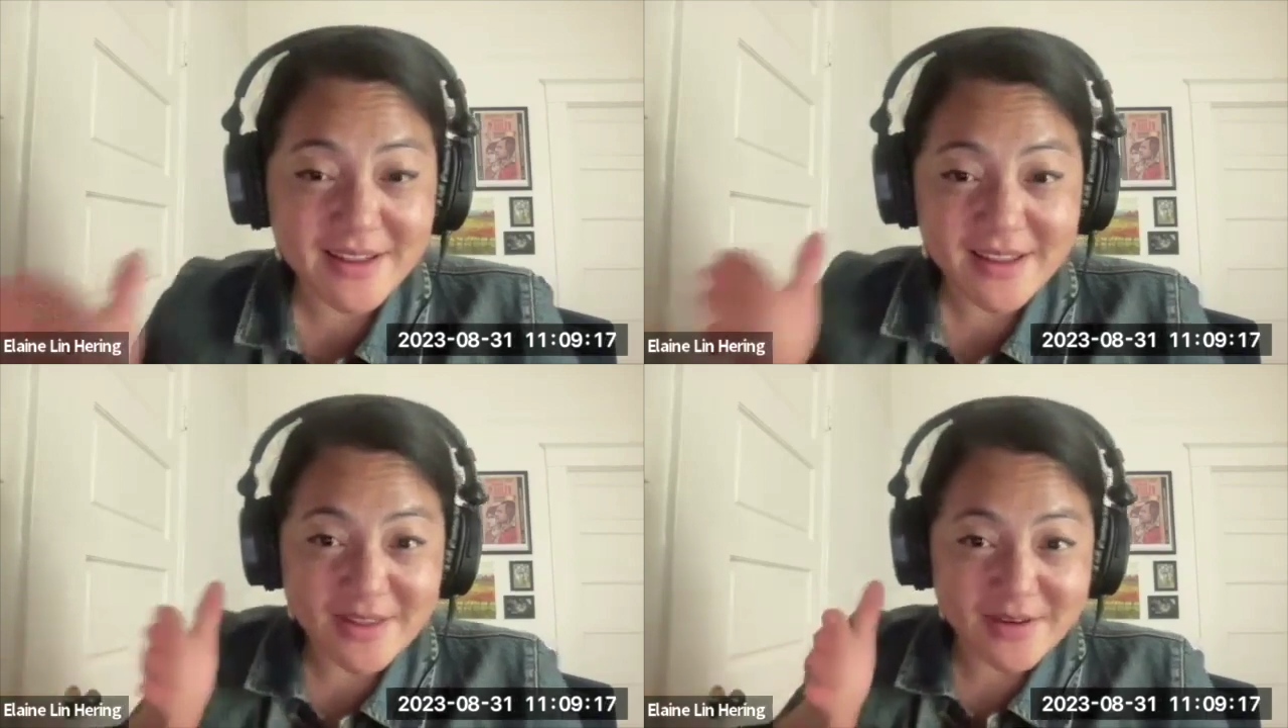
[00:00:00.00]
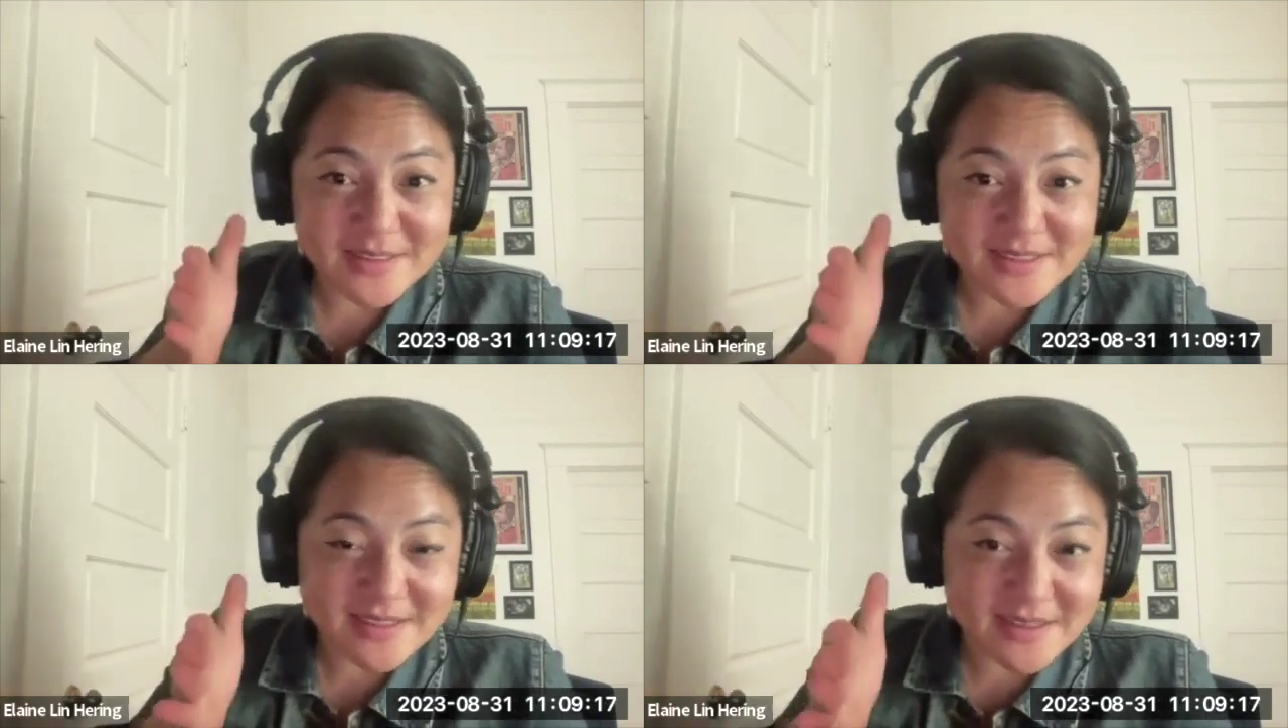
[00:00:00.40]
there is
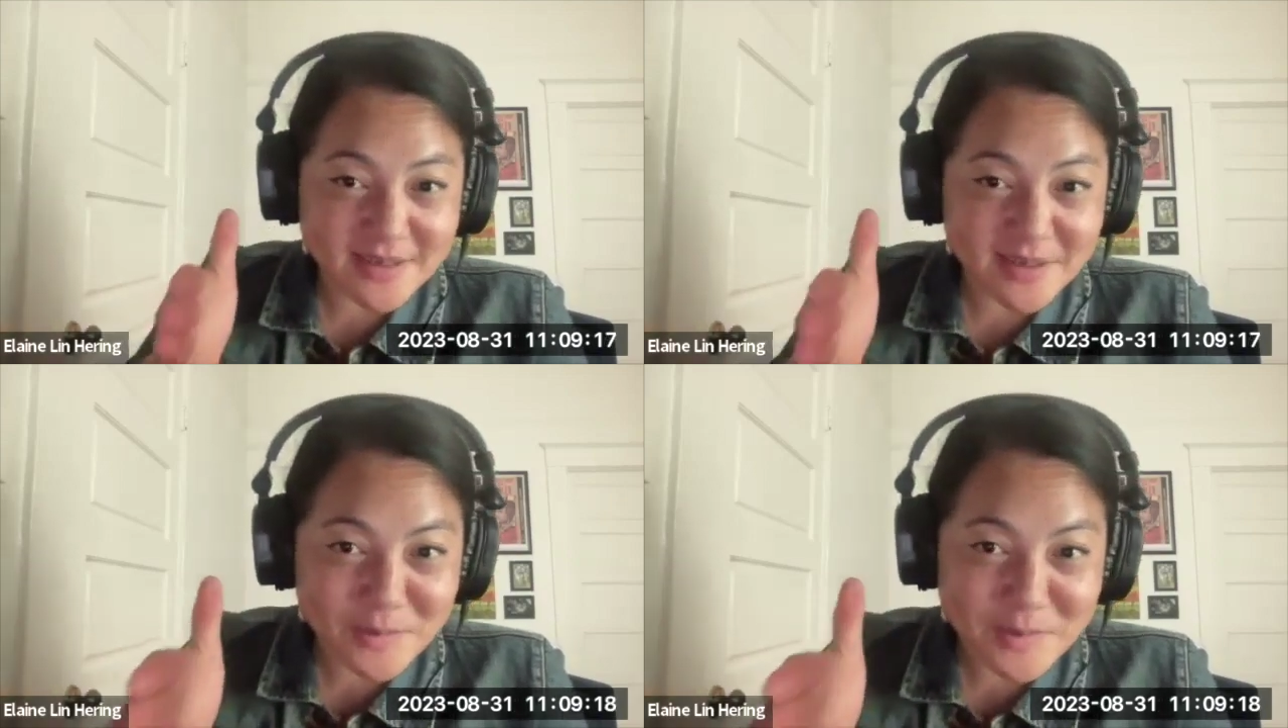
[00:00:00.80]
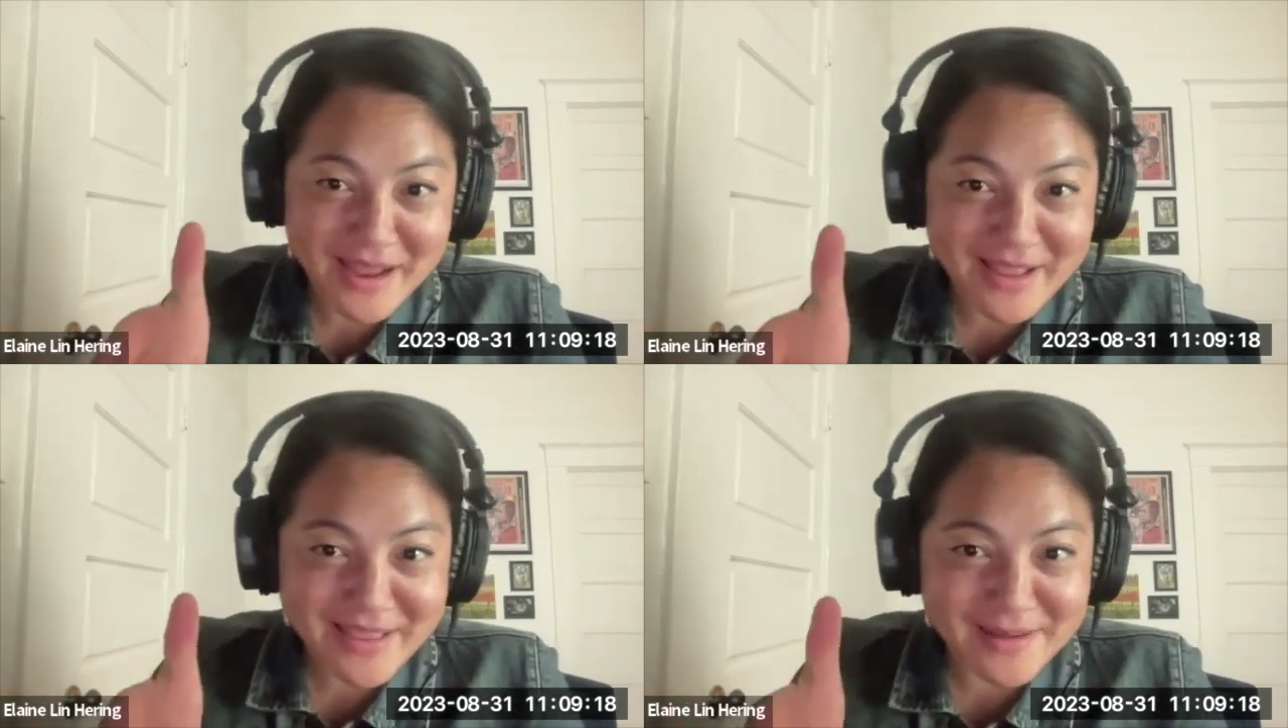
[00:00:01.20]
a linear
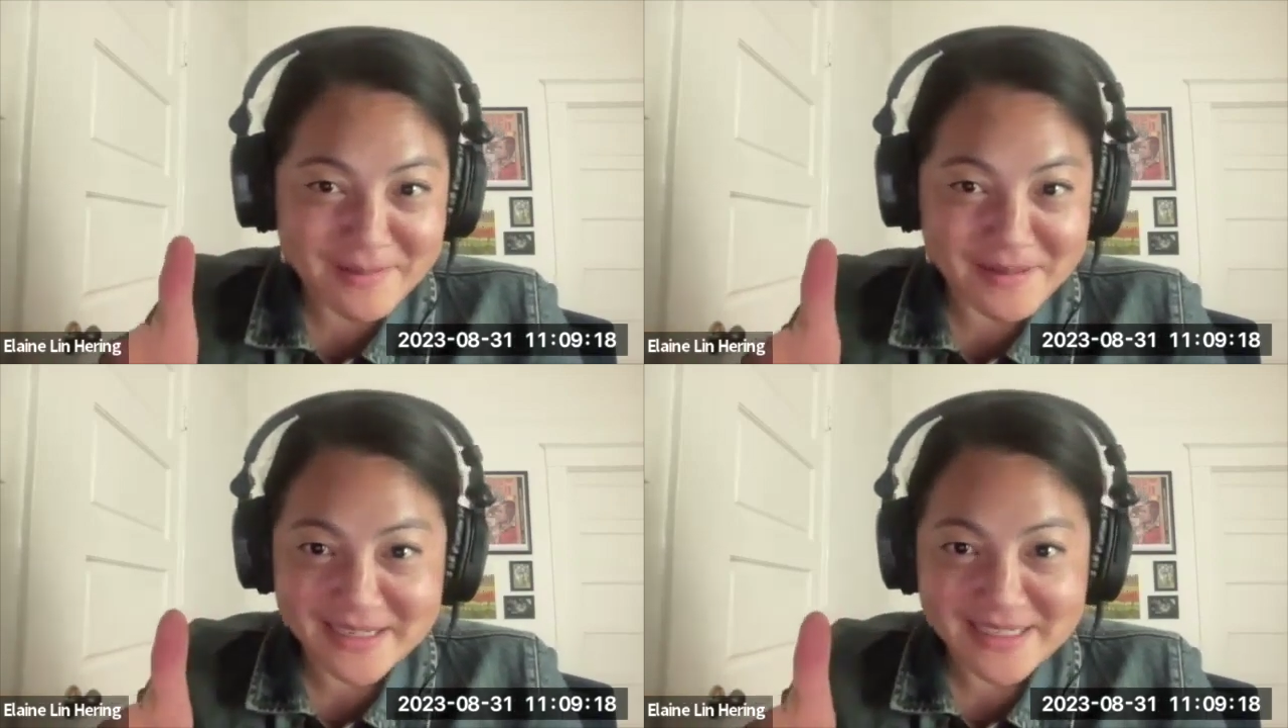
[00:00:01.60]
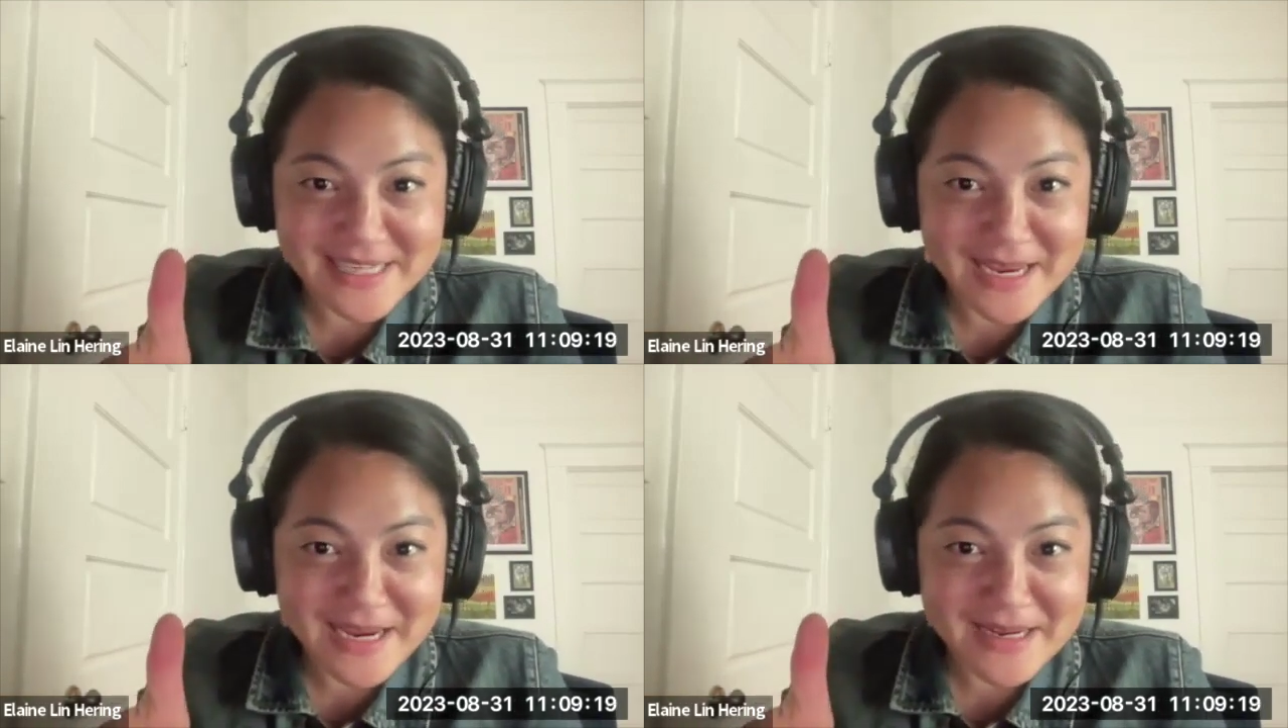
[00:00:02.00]
path that we're going to
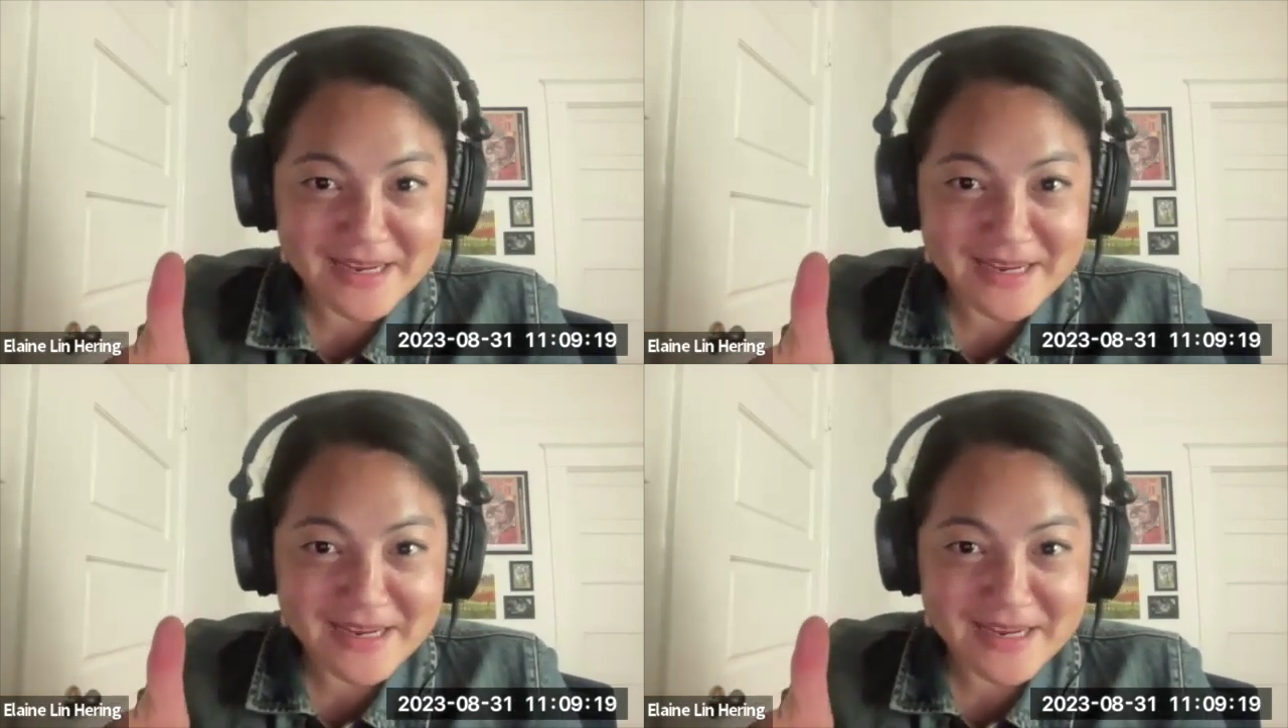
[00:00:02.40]
take,